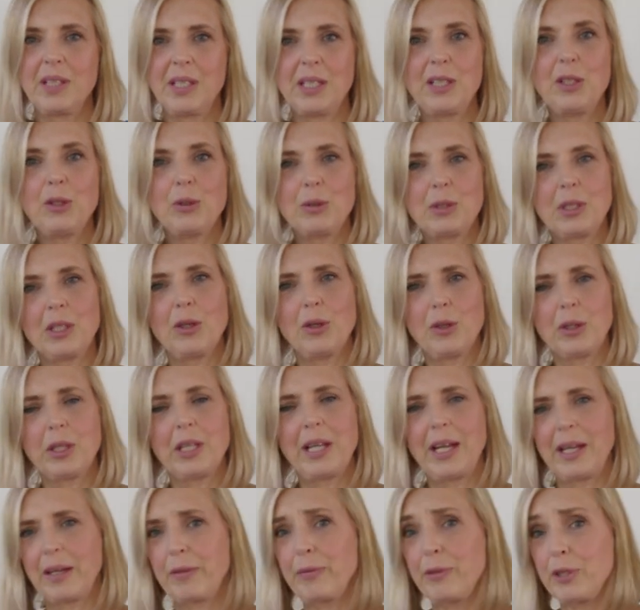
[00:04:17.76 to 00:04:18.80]
it looked a lot
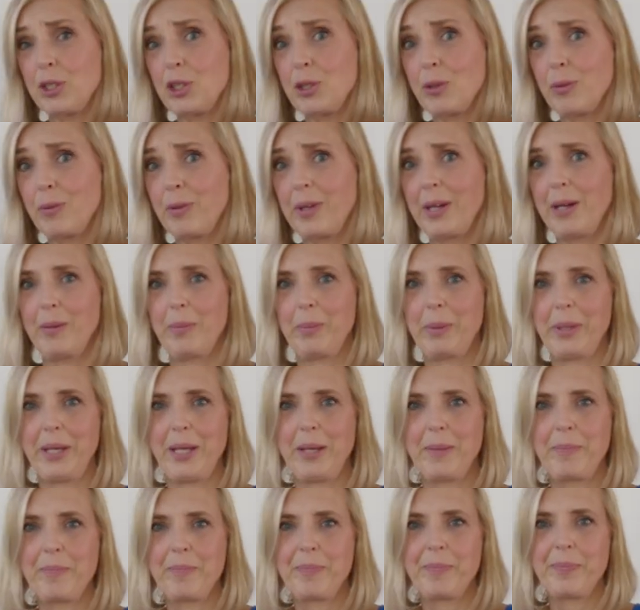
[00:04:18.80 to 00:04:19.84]
like
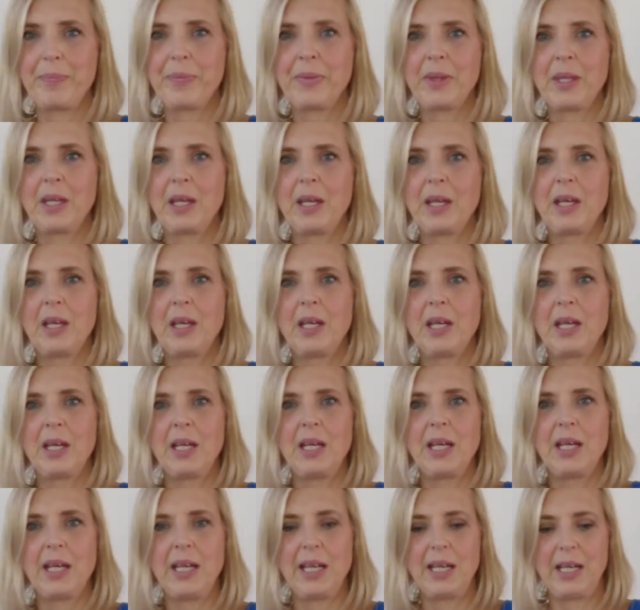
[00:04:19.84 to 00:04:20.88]
physiotherapy.
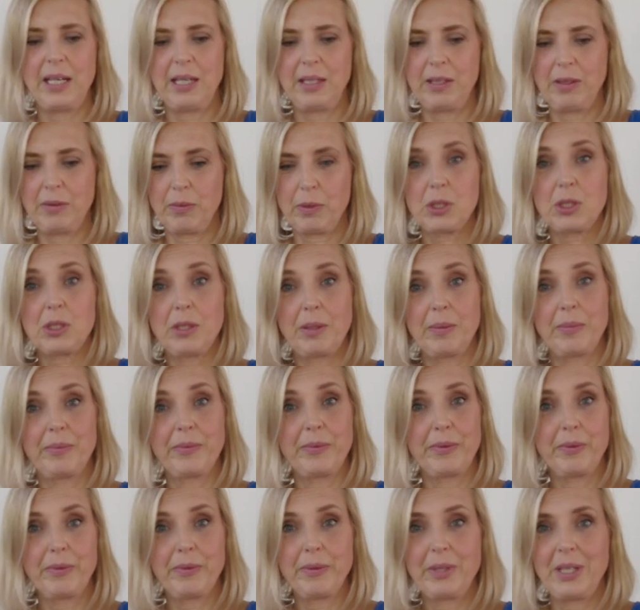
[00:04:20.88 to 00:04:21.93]
And there was
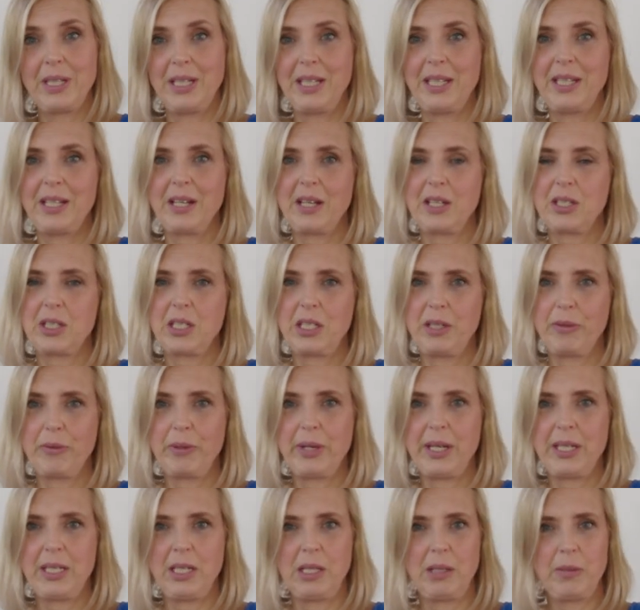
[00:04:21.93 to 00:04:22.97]
some really nice
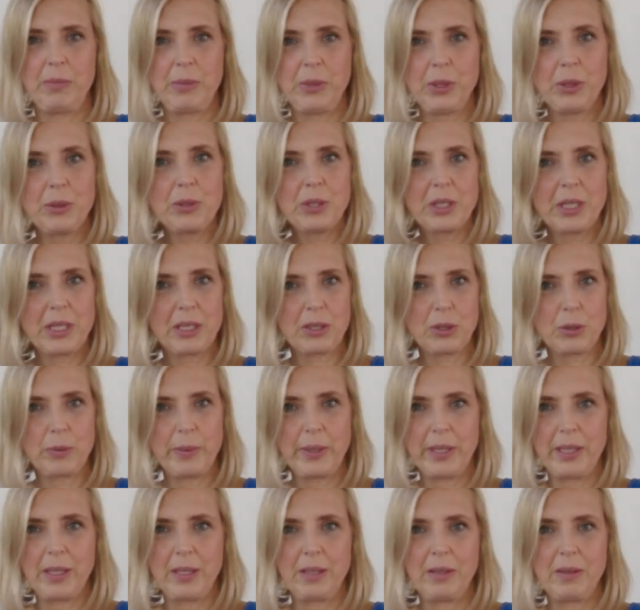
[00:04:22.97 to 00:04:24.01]
Iranian music as
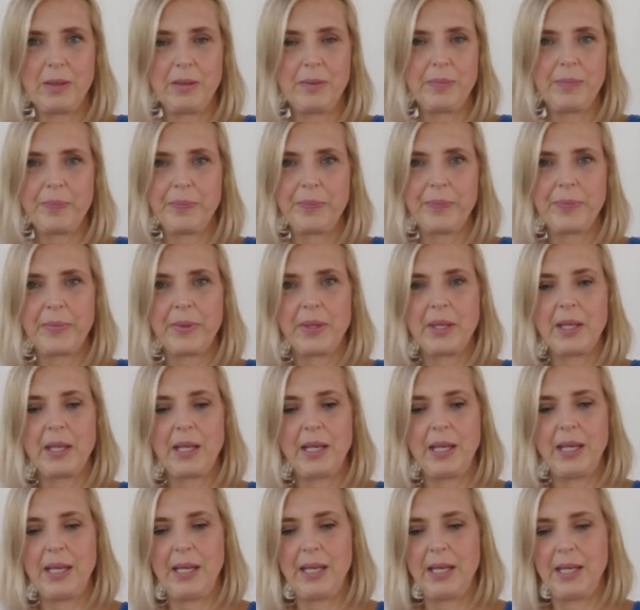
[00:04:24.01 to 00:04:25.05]
well,
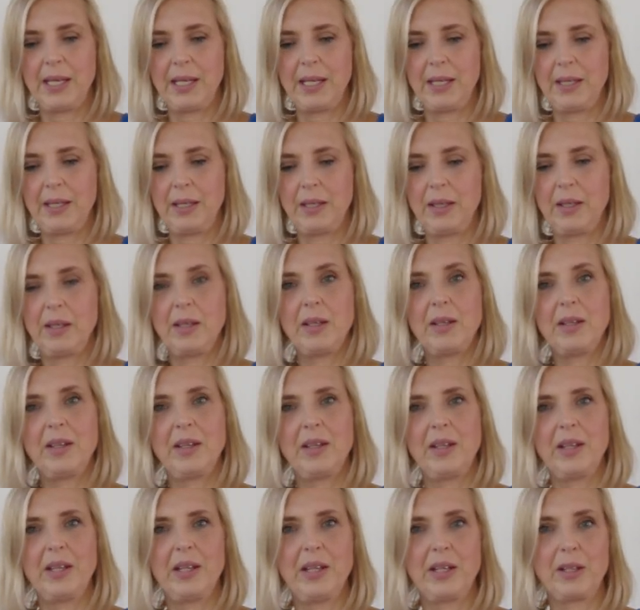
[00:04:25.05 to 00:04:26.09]
and
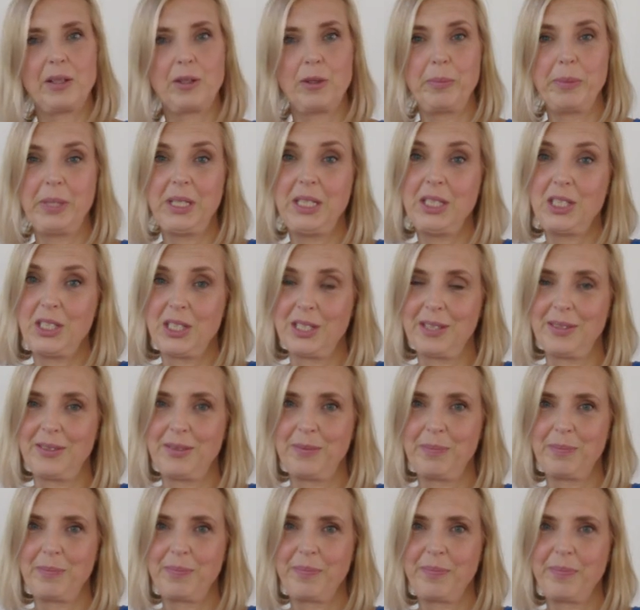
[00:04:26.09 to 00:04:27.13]
a
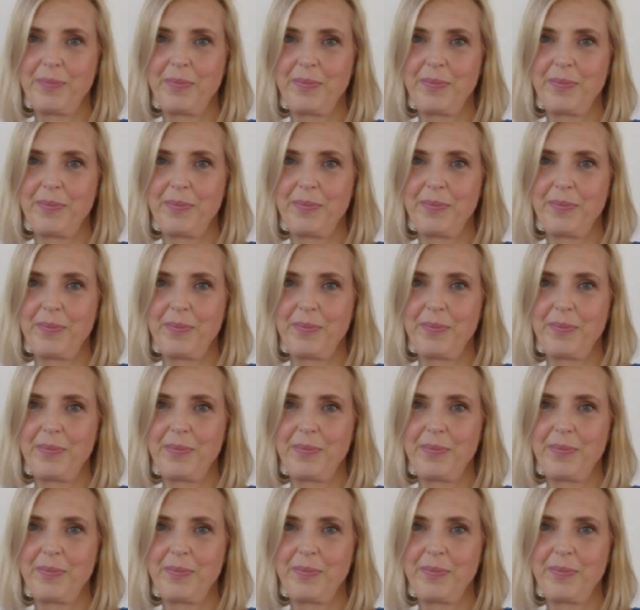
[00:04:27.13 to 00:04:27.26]
comedian.